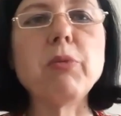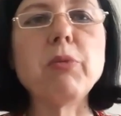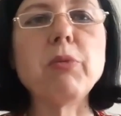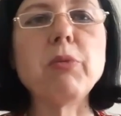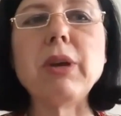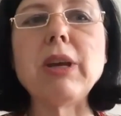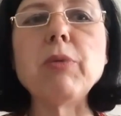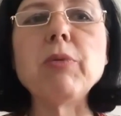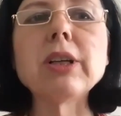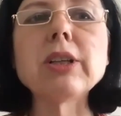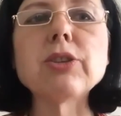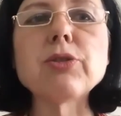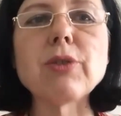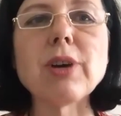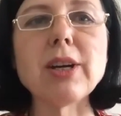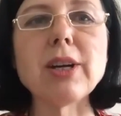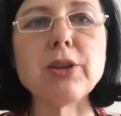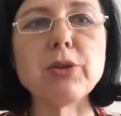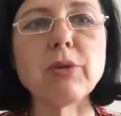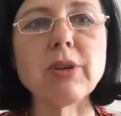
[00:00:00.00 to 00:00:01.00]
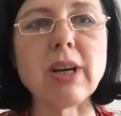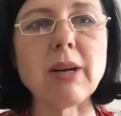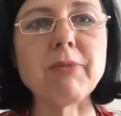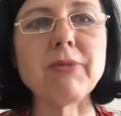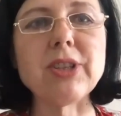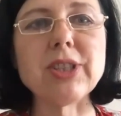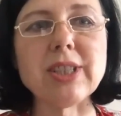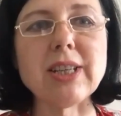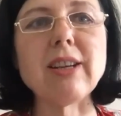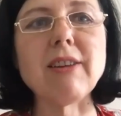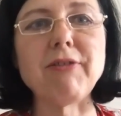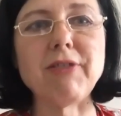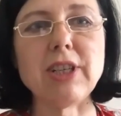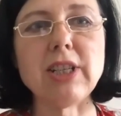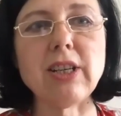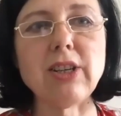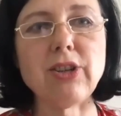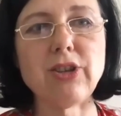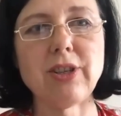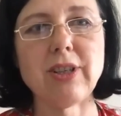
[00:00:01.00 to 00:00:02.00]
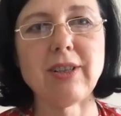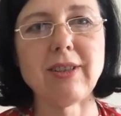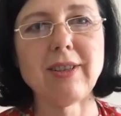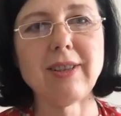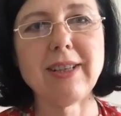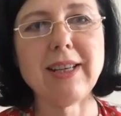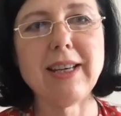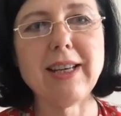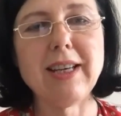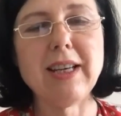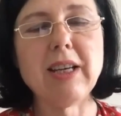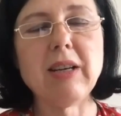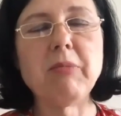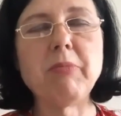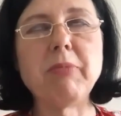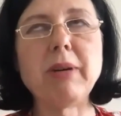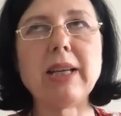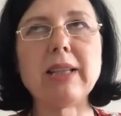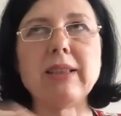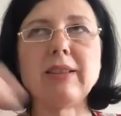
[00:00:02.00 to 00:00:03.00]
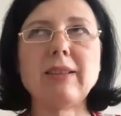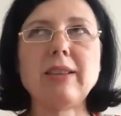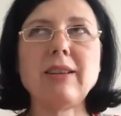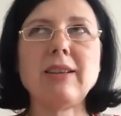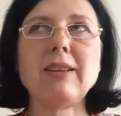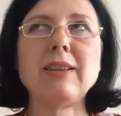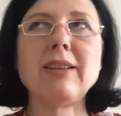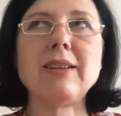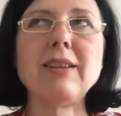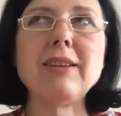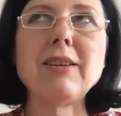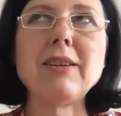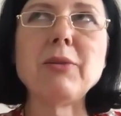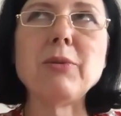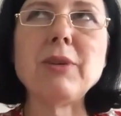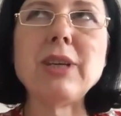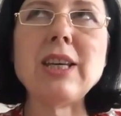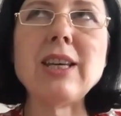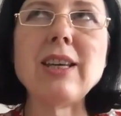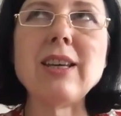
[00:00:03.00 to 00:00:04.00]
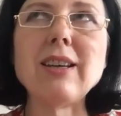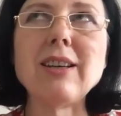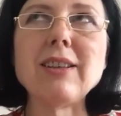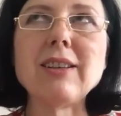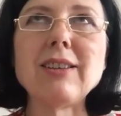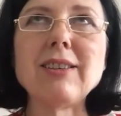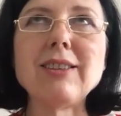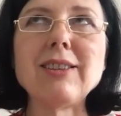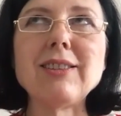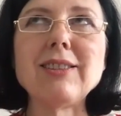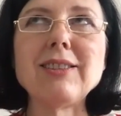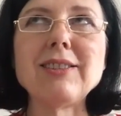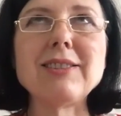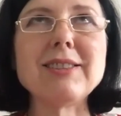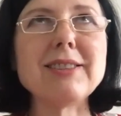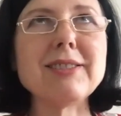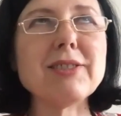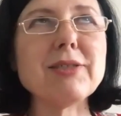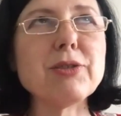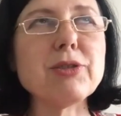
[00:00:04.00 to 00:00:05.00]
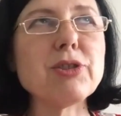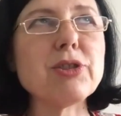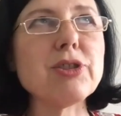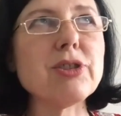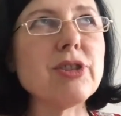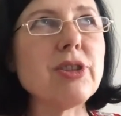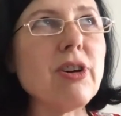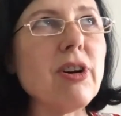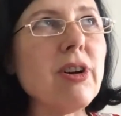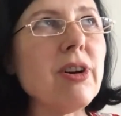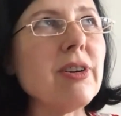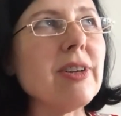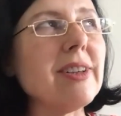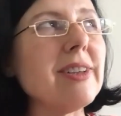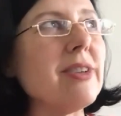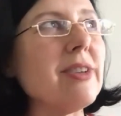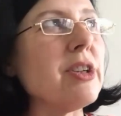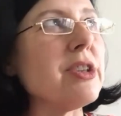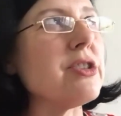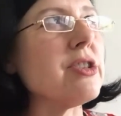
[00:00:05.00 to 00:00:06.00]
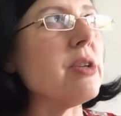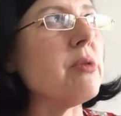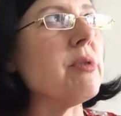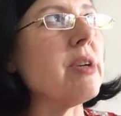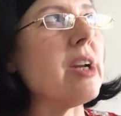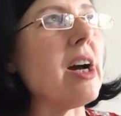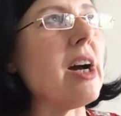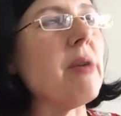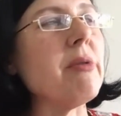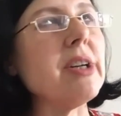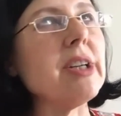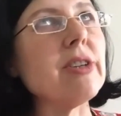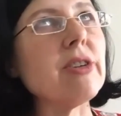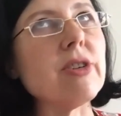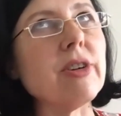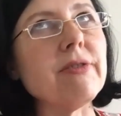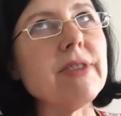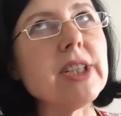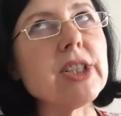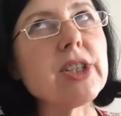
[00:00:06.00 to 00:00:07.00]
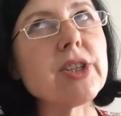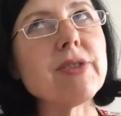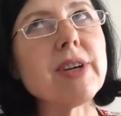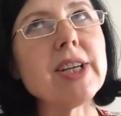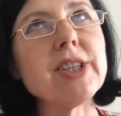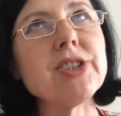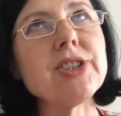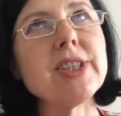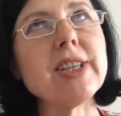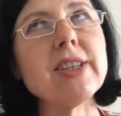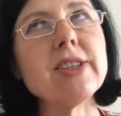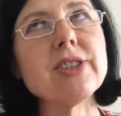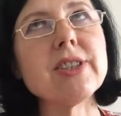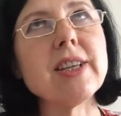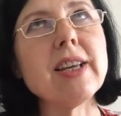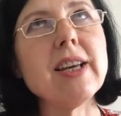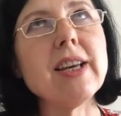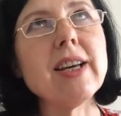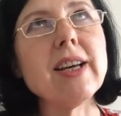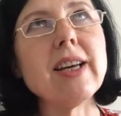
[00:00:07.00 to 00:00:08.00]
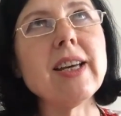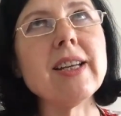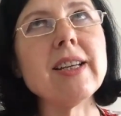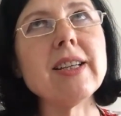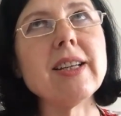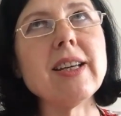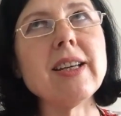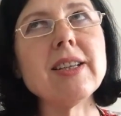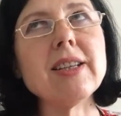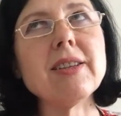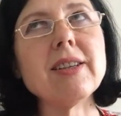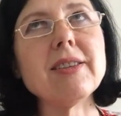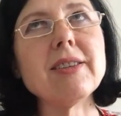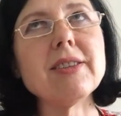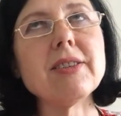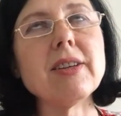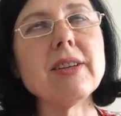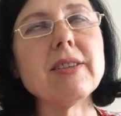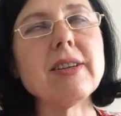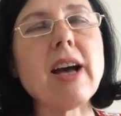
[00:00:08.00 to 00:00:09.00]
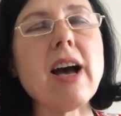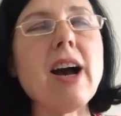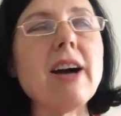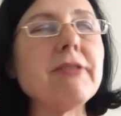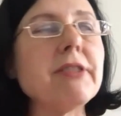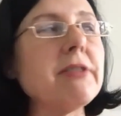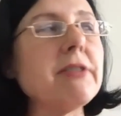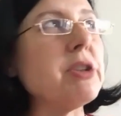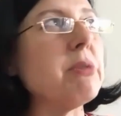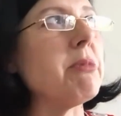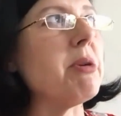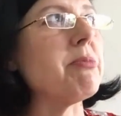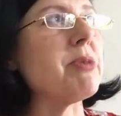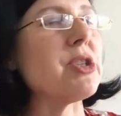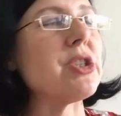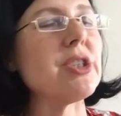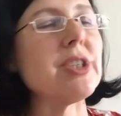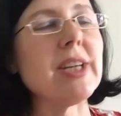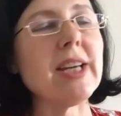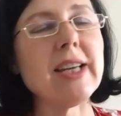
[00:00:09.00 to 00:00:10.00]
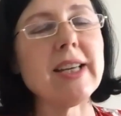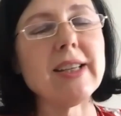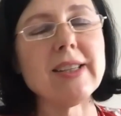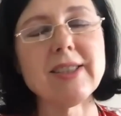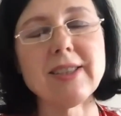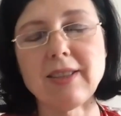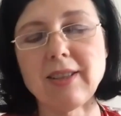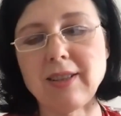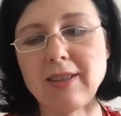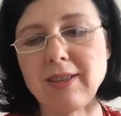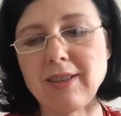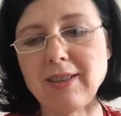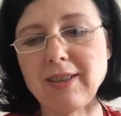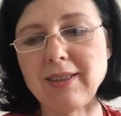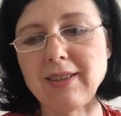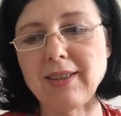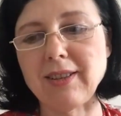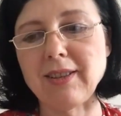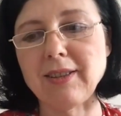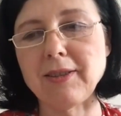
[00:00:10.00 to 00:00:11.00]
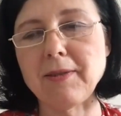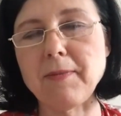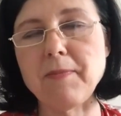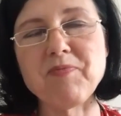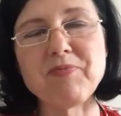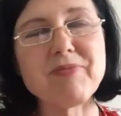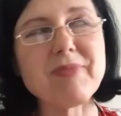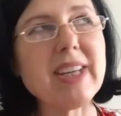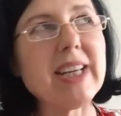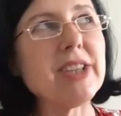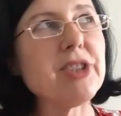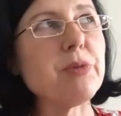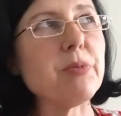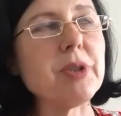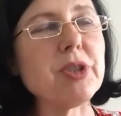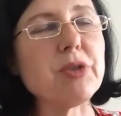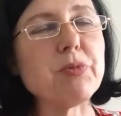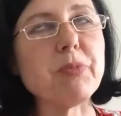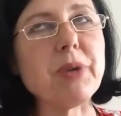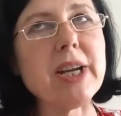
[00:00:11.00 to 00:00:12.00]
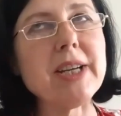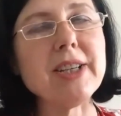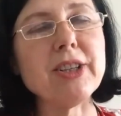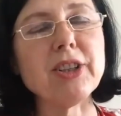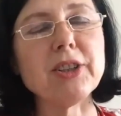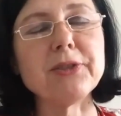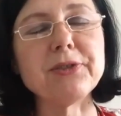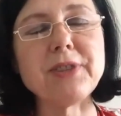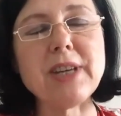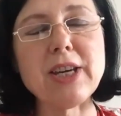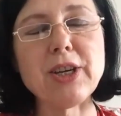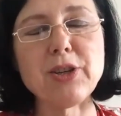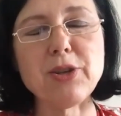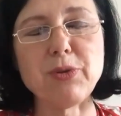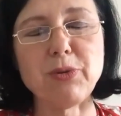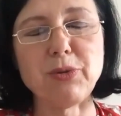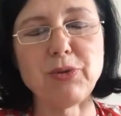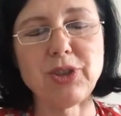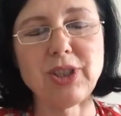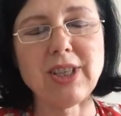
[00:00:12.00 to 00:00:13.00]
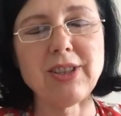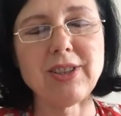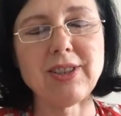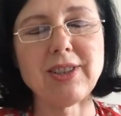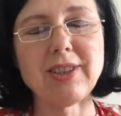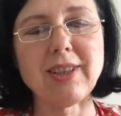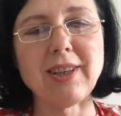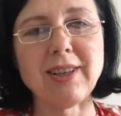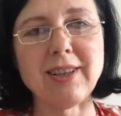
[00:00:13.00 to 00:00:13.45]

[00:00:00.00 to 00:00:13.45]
We will try to come with a definition, but we saw also now in COVID crisis in half of the member states, spreading of fake news is